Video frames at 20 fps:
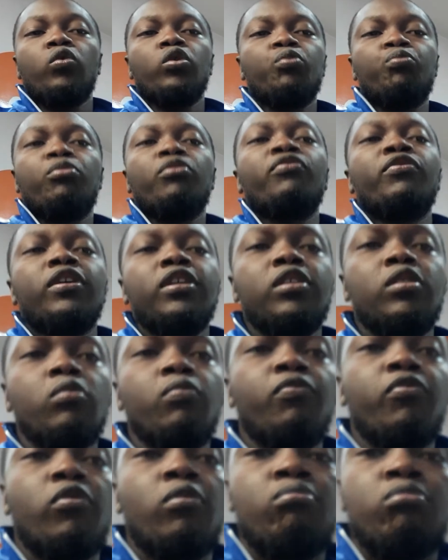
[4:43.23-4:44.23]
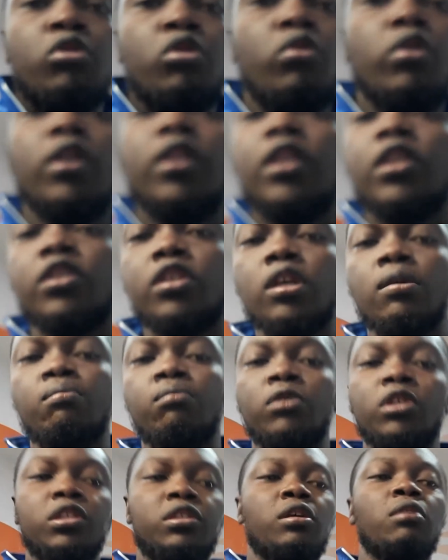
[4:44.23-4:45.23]
prevents him from doing the same
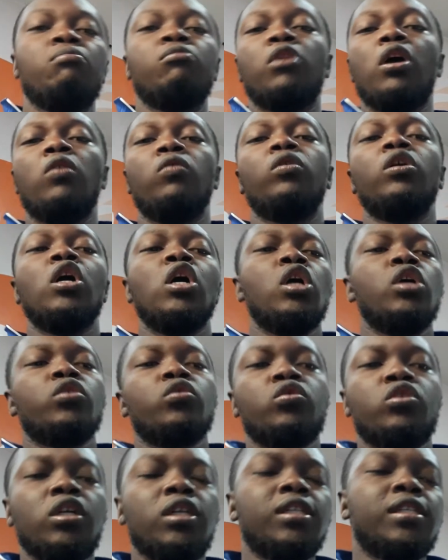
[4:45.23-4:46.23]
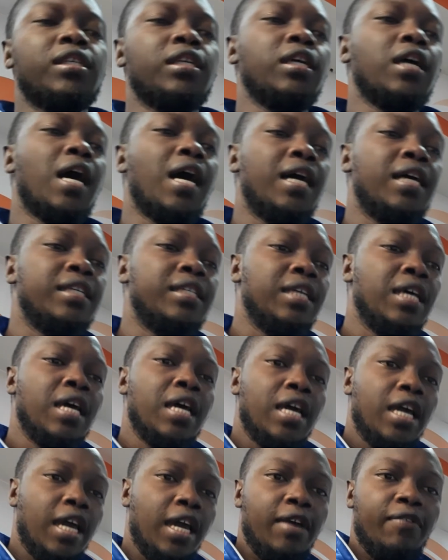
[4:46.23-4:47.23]
this time around? So Chelsea has
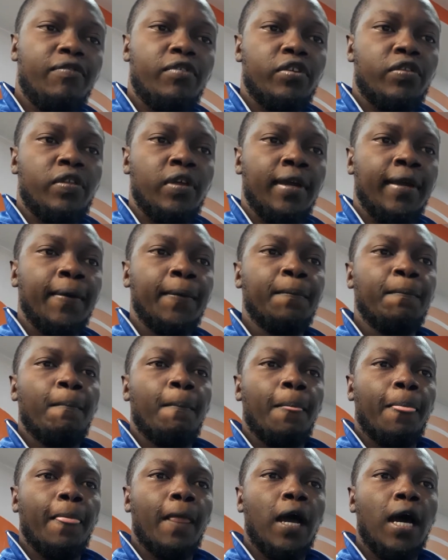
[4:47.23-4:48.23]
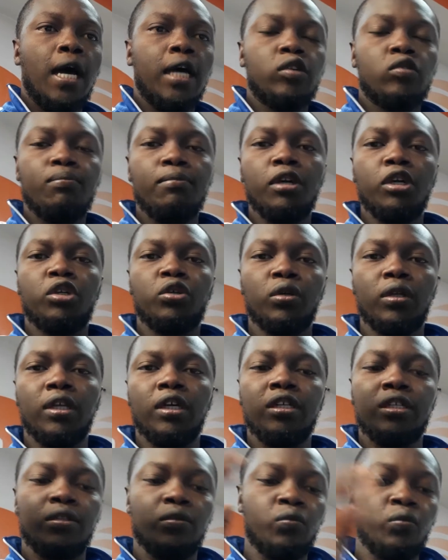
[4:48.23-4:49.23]
everything to make sure
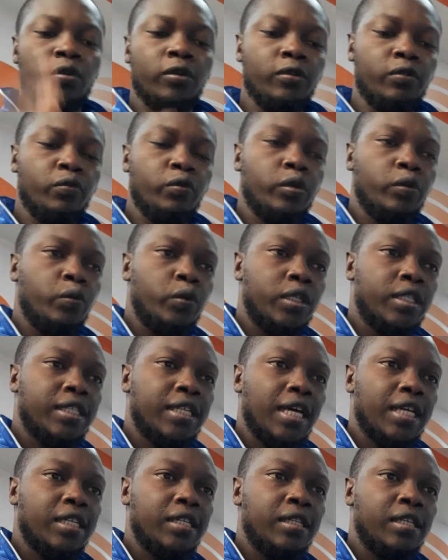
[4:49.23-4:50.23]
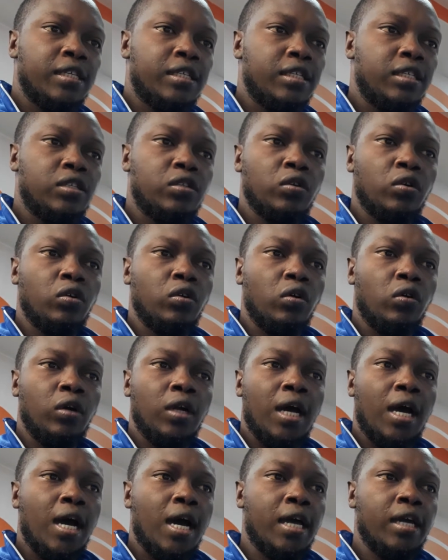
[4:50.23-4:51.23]
that we start the season on
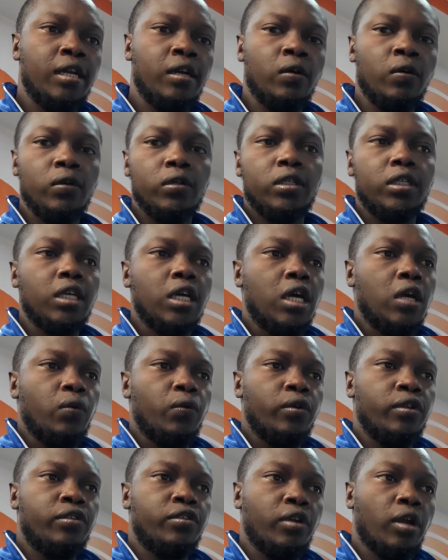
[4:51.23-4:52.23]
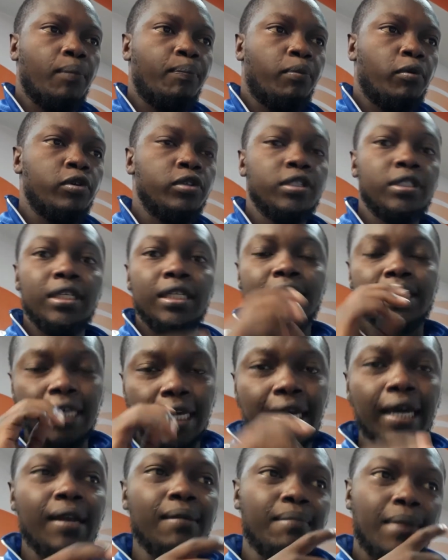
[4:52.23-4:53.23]
a high note with 3 points. The
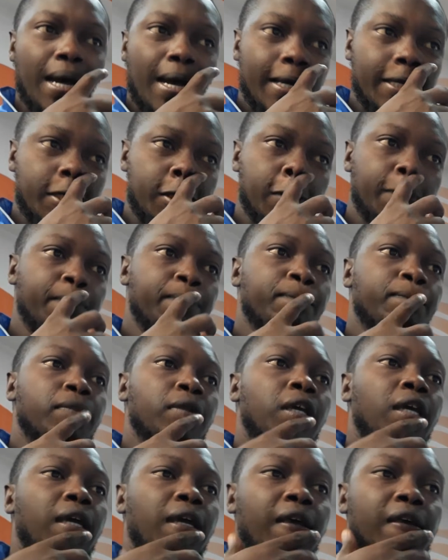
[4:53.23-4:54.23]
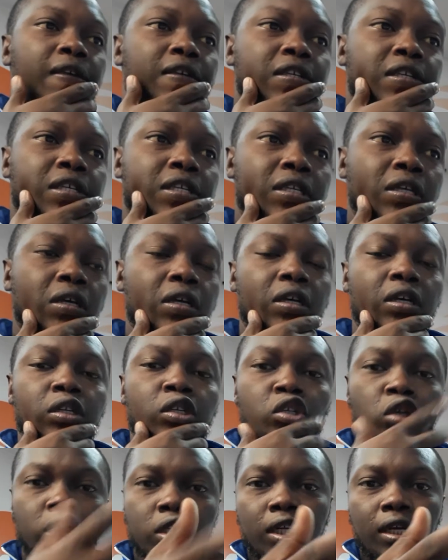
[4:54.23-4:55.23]
second match is
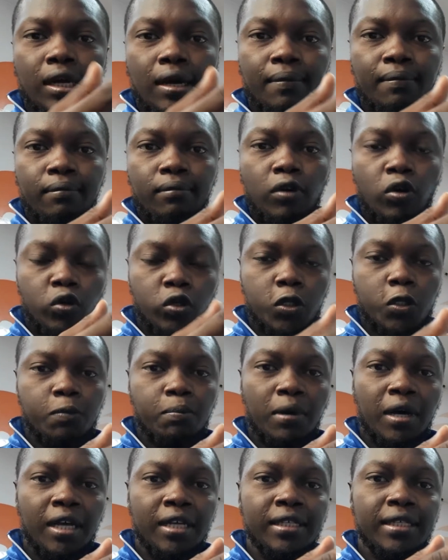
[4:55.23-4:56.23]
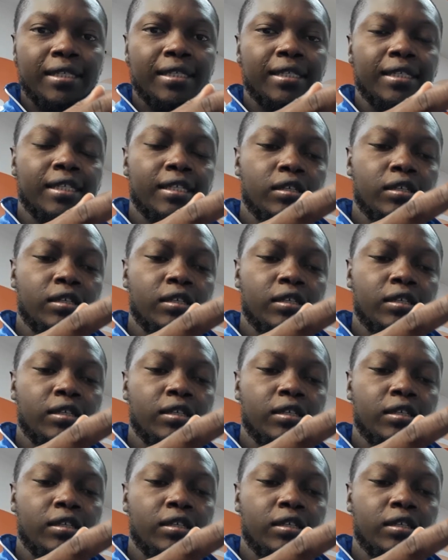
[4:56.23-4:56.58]
Tottenham Hotspurs.